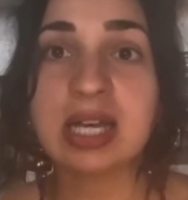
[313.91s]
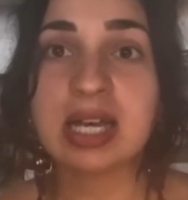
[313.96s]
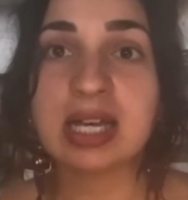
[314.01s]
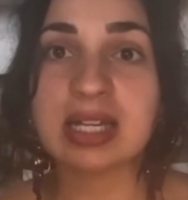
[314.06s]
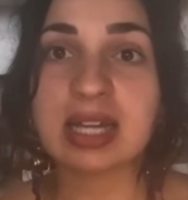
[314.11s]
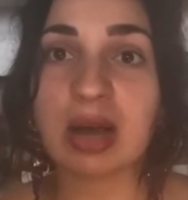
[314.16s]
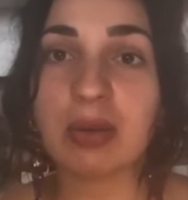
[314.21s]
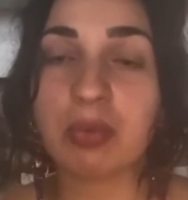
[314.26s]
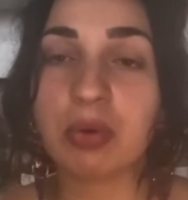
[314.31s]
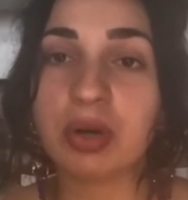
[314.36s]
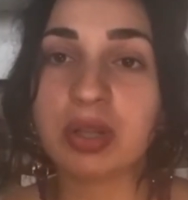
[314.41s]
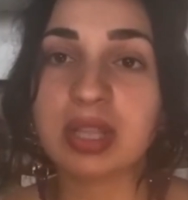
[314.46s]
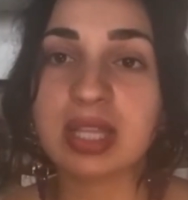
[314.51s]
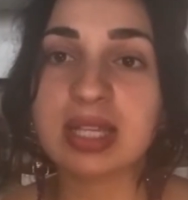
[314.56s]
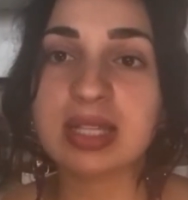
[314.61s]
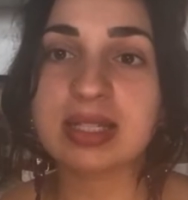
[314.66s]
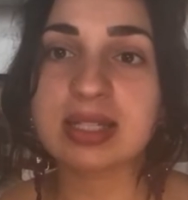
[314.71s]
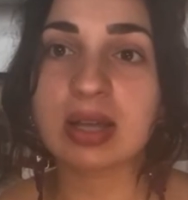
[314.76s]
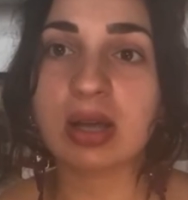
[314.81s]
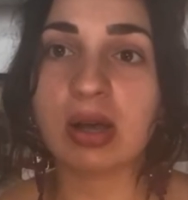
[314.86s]
Now what
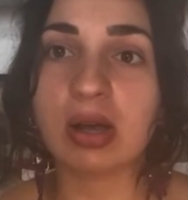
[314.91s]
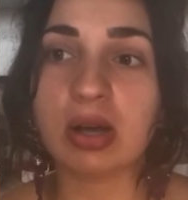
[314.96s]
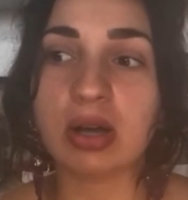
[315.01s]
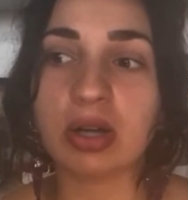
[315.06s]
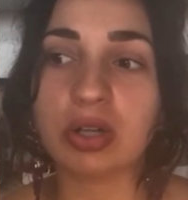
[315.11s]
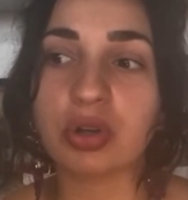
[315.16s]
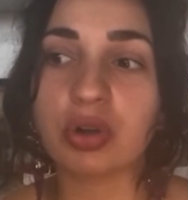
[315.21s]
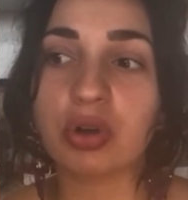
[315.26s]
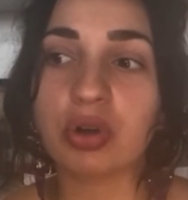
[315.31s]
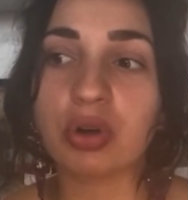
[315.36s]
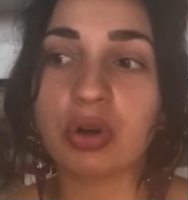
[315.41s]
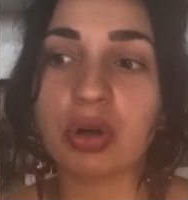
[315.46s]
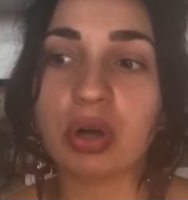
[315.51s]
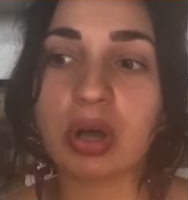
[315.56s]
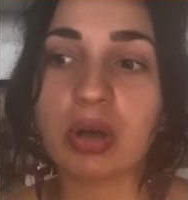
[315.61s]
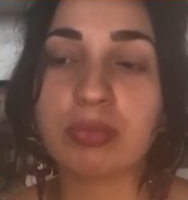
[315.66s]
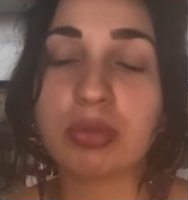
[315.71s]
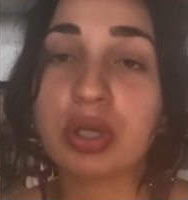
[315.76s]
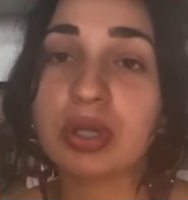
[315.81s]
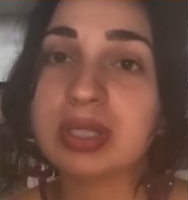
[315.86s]
these are, your
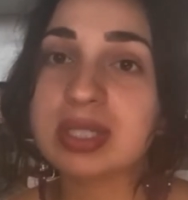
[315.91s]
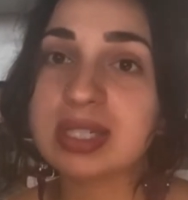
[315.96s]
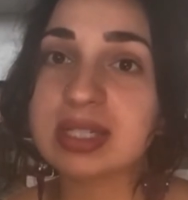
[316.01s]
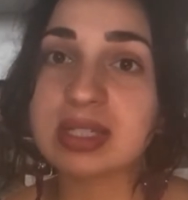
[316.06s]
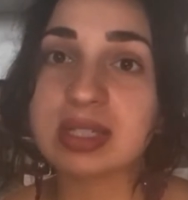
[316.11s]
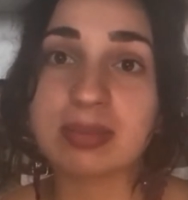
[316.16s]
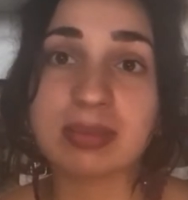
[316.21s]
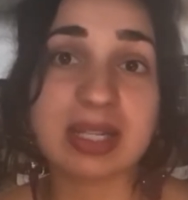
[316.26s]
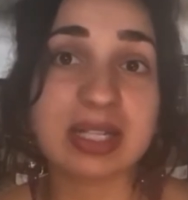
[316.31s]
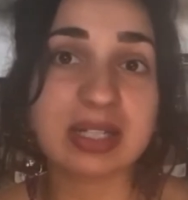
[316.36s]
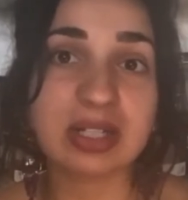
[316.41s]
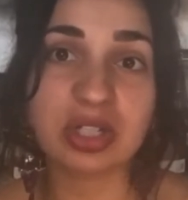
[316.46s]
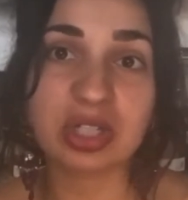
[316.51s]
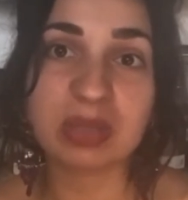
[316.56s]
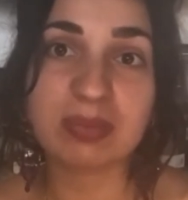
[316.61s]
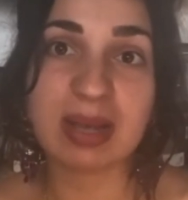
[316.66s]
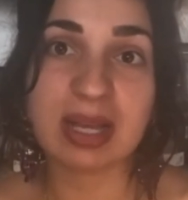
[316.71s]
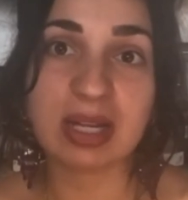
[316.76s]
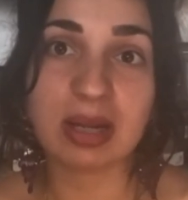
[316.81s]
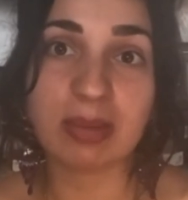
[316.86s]
immune system isn't
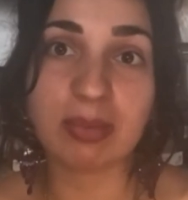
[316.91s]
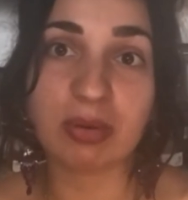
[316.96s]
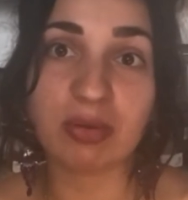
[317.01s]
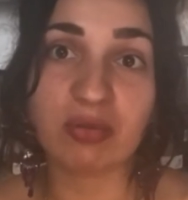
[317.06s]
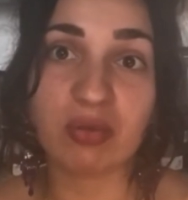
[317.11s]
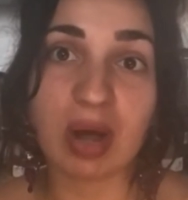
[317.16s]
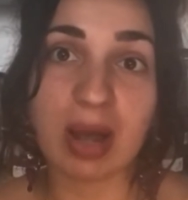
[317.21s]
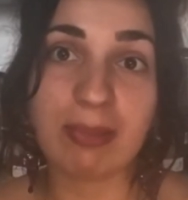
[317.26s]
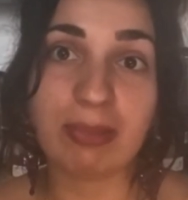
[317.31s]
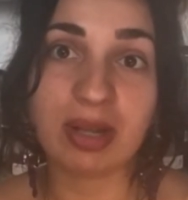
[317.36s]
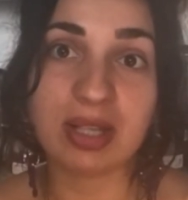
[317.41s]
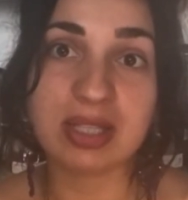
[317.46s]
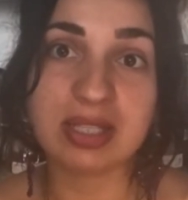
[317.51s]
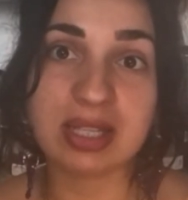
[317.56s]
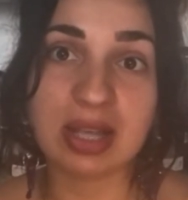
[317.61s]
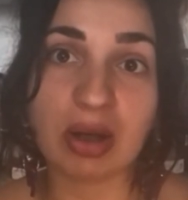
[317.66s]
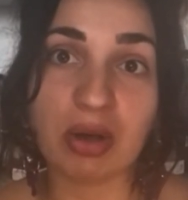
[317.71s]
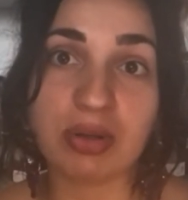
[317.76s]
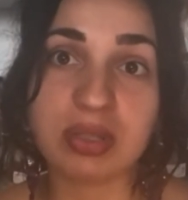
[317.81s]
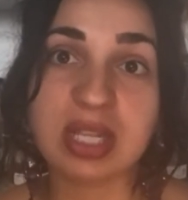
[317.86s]
just made up of white blood
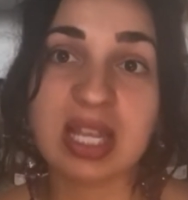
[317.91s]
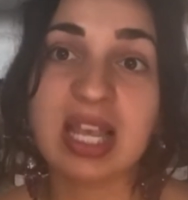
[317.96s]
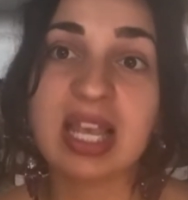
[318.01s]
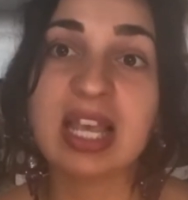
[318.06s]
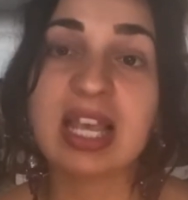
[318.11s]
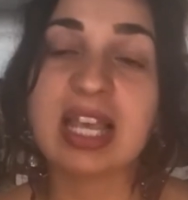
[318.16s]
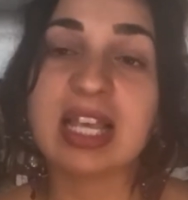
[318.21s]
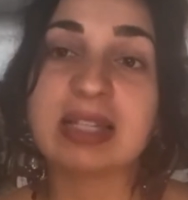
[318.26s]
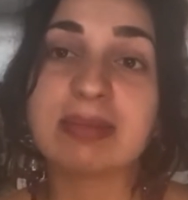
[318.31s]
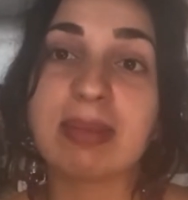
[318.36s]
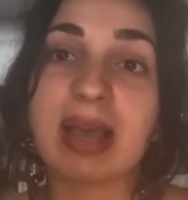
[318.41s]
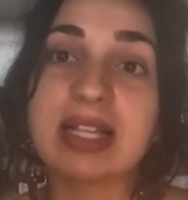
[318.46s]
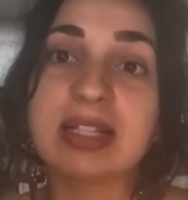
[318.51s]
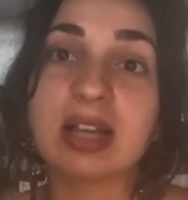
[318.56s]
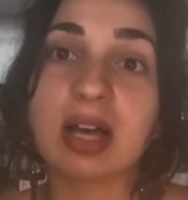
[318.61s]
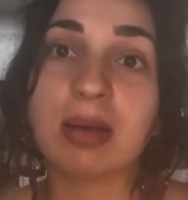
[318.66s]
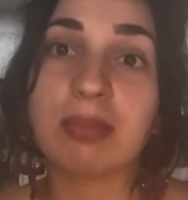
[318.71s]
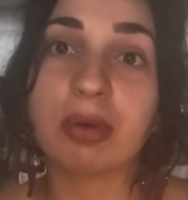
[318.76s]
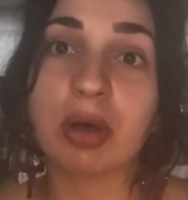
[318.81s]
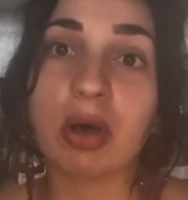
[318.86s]
cells, it's made
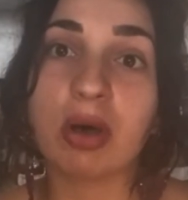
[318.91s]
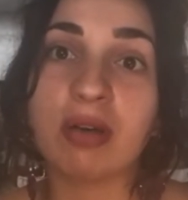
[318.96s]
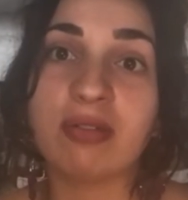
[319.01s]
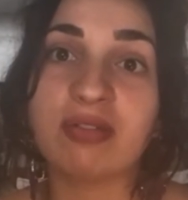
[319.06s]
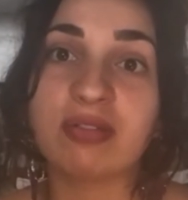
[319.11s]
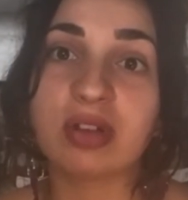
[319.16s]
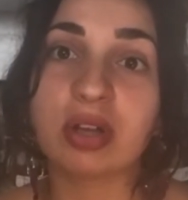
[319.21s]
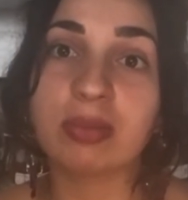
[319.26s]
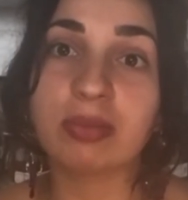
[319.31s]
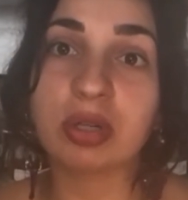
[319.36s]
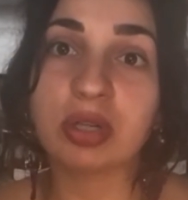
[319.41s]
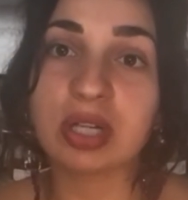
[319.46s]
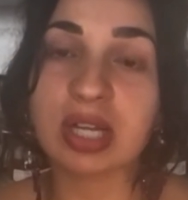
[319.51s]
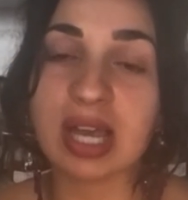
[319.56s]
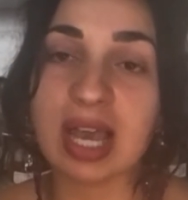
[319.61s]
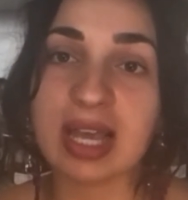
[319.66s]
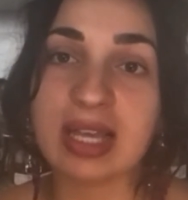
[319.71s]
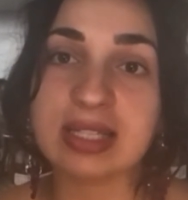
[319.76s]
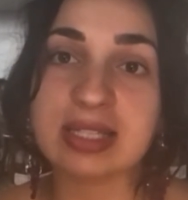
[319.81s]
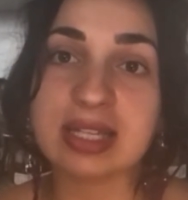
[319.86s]
up of
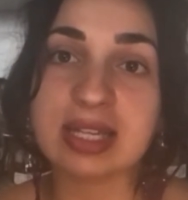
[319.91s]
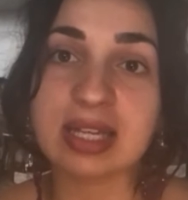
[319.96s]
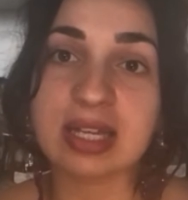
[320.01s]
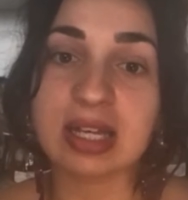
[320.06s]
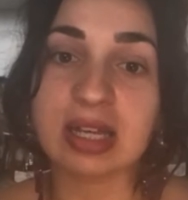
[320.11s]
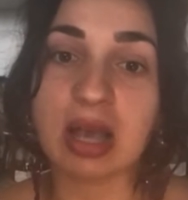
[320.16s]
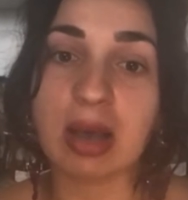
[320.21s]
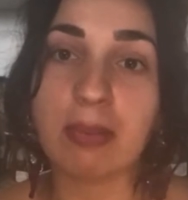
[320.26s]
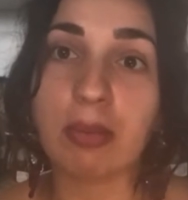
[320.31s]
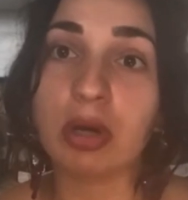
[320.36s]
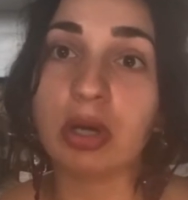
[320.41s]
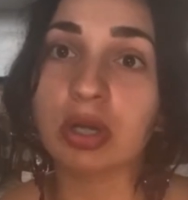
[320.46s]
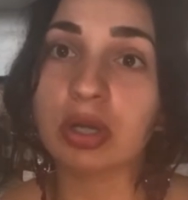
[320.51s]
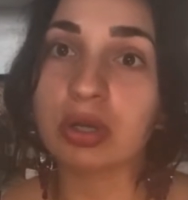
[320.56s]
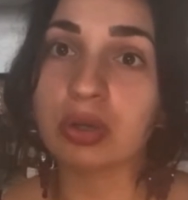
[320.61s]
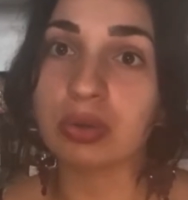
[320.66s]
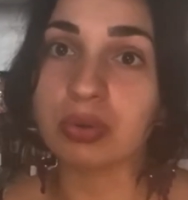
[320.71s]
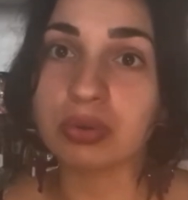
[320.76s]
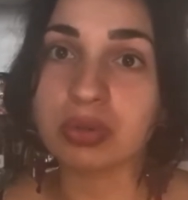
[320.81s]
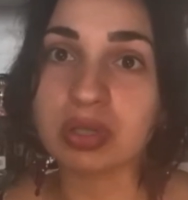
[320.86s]
communicating
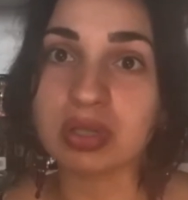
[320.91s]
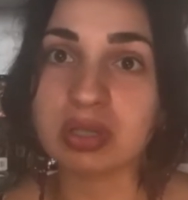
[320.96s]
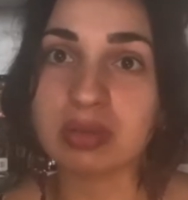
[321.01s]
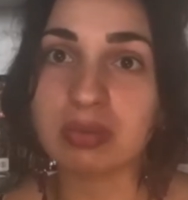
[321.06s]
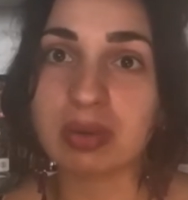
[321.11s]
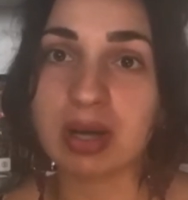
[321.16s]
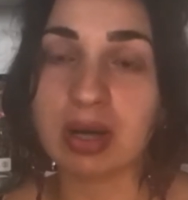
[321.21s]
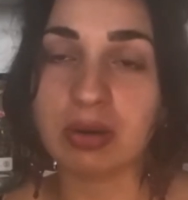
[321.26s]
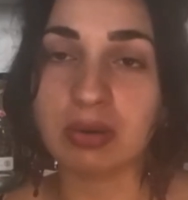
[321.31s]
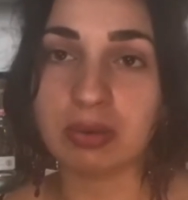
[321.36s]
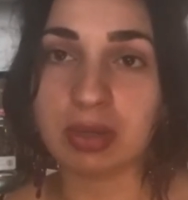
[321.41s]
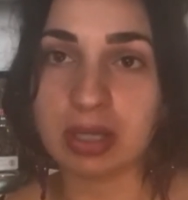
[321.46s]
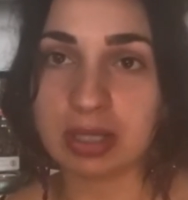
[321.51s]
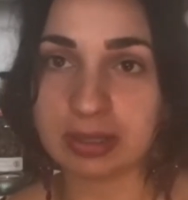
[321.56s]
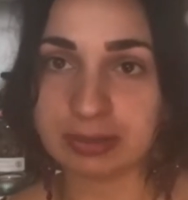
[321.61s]
molecules as well,